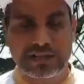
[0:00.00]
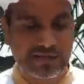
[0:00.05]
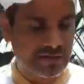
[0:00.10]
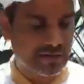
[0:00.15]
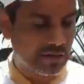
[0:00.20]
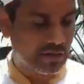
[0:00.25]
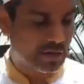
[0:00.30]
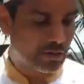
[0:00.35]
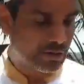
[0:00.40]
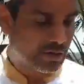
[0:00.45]

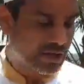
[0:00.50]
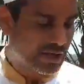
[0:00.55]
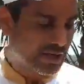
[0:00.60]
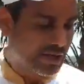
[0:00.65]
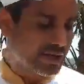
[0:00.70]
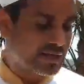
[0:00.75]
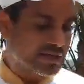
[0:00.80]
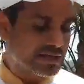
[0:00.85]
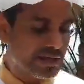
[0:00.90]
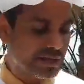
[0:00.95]
So
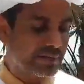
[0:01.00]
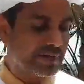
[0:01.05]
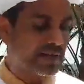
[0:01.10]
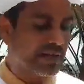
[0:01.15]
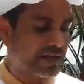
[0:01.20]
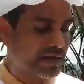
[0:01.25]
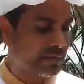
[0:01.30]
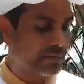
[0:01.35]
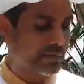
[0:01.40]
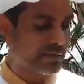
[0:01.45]
somebody
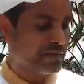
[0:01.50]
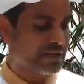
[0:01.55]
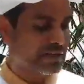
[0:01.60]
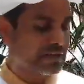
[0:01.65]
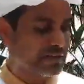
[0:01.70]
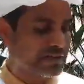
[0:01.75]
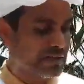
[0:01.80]
come up with this,